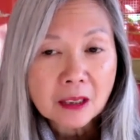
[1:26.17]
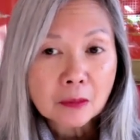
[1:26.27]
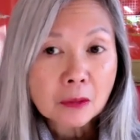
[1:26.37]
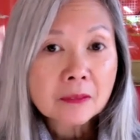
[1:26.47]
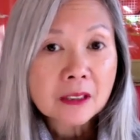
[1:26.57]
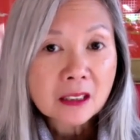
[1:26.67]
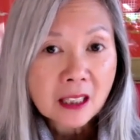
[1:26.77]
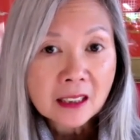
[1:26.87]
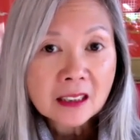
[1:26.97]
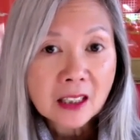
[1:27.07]
And we've
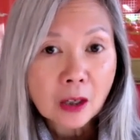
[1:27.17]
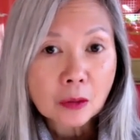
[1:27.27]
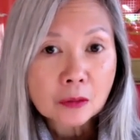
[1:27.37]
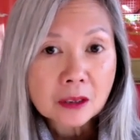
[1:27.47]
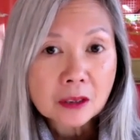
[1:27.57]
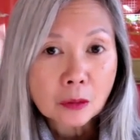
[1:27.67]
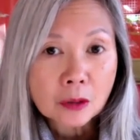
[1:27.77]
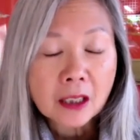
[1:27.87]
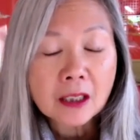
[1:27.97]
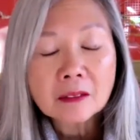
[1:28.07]
discussed those,
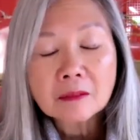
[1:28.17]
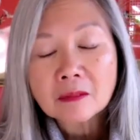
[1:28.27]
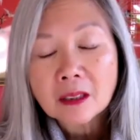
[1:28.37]
okay?